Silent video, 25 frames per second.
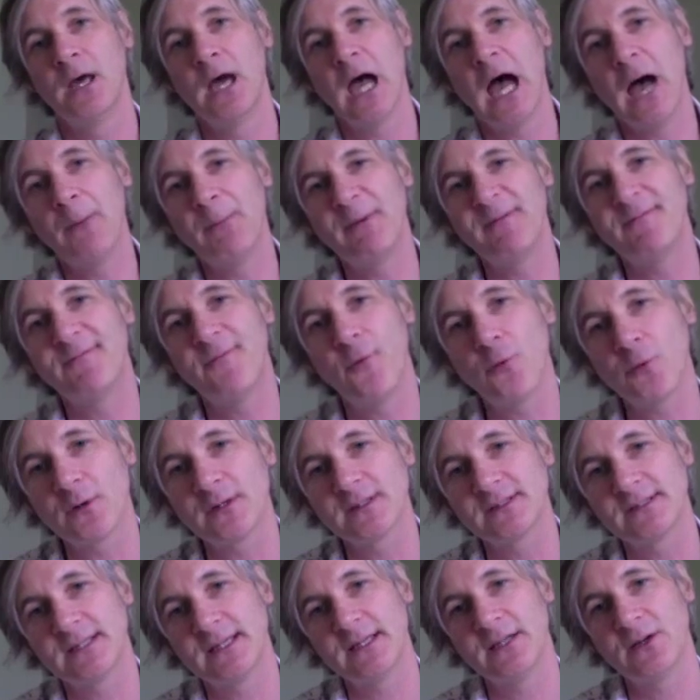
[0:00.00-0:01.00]
And we
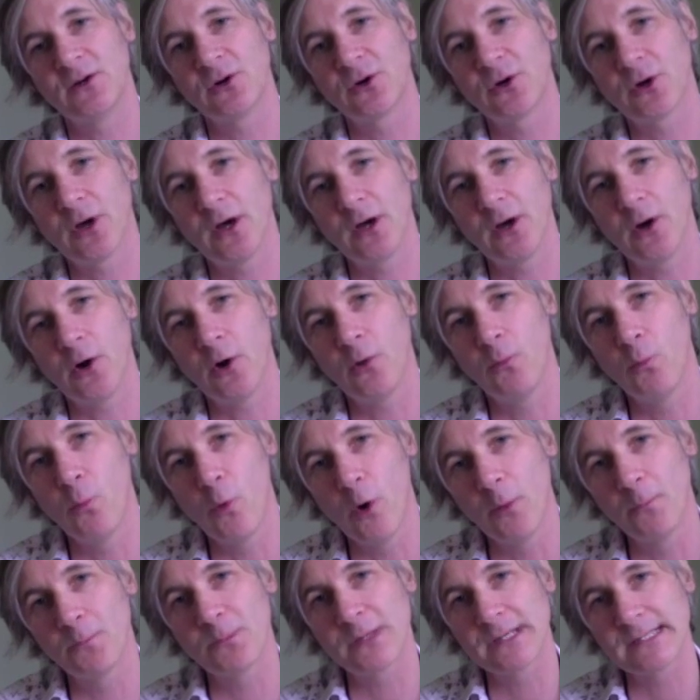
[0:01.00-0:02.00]
focused in on, on
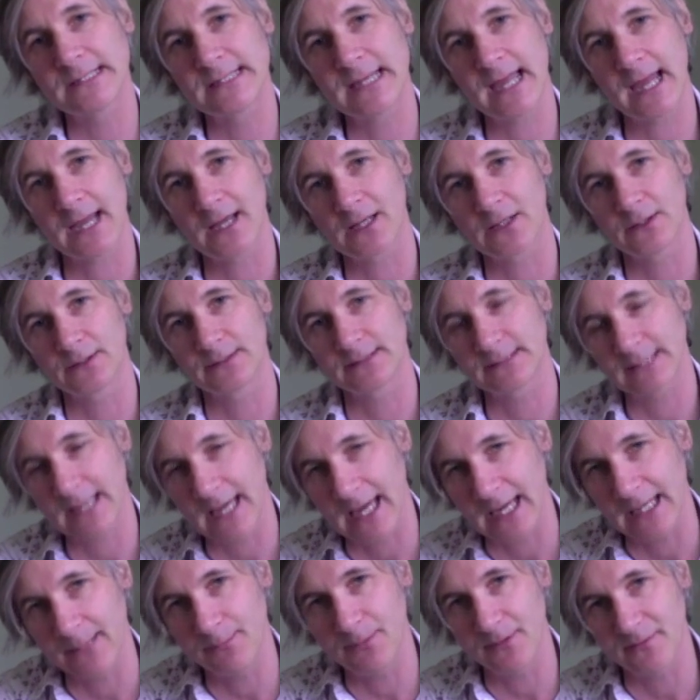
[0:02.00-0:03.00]
one particular
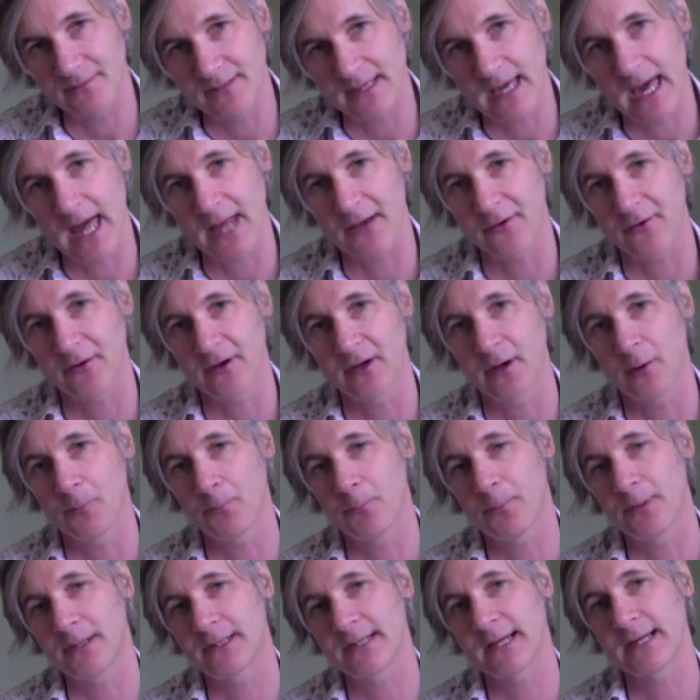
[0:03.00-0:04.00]
type of category, a
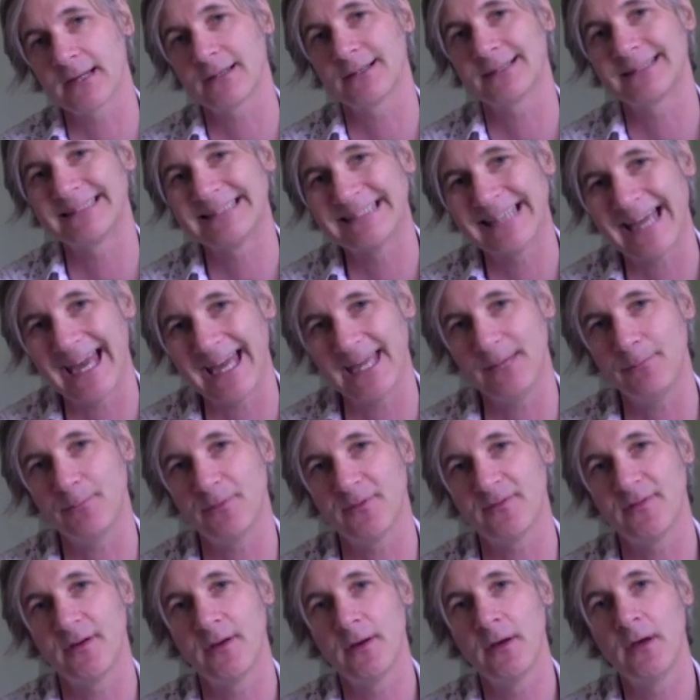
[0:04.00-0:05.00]
particular type of
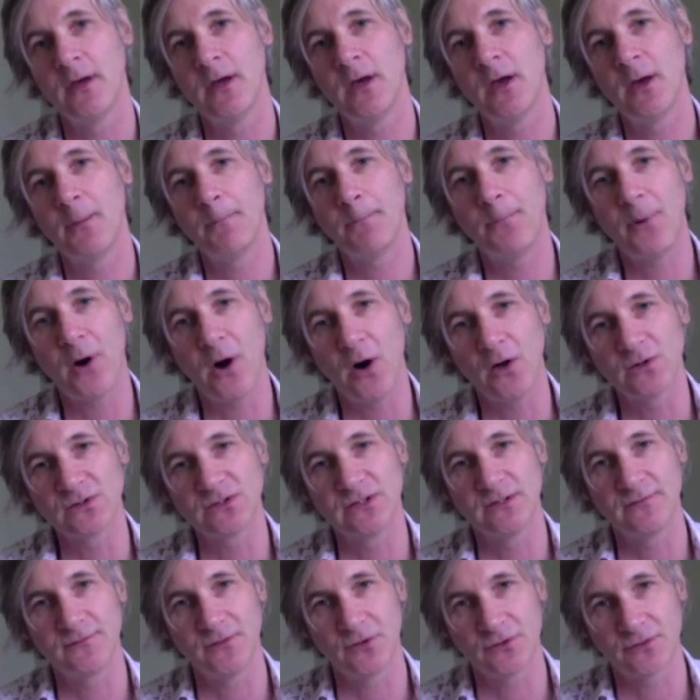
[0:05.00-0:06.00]

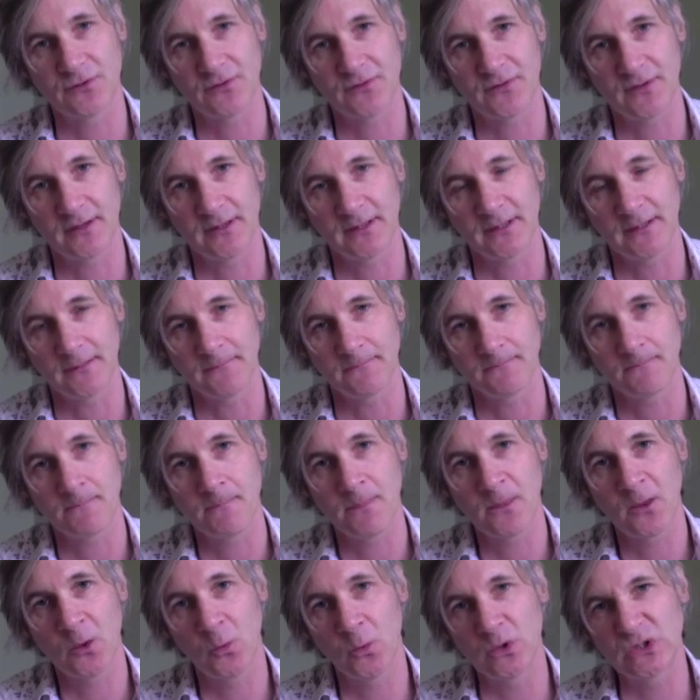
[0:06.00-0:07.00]
positive future thinking
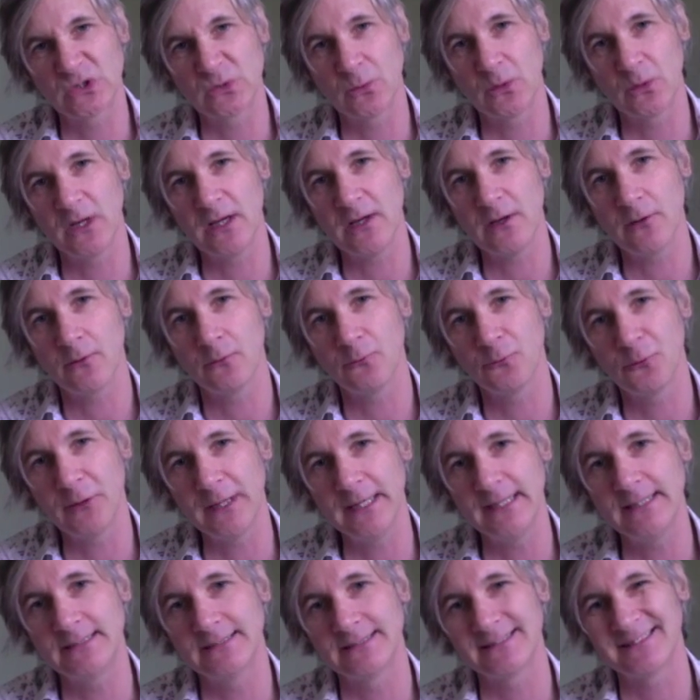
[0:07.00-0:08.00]
which we
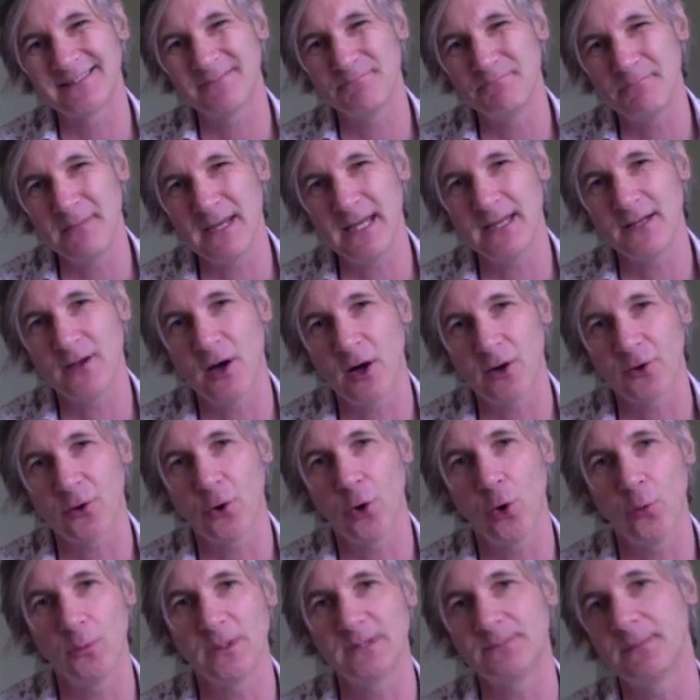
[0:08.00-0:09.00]
reasoned may not
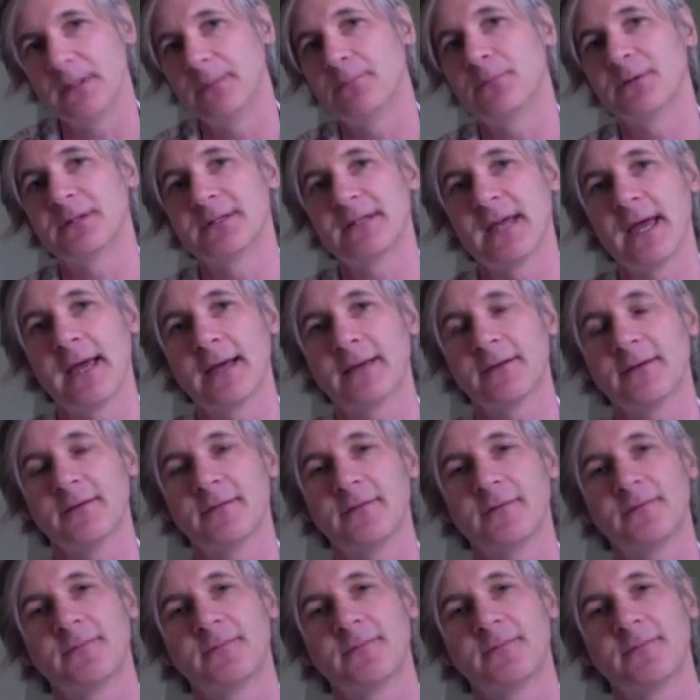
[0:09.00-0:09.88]
always be protective.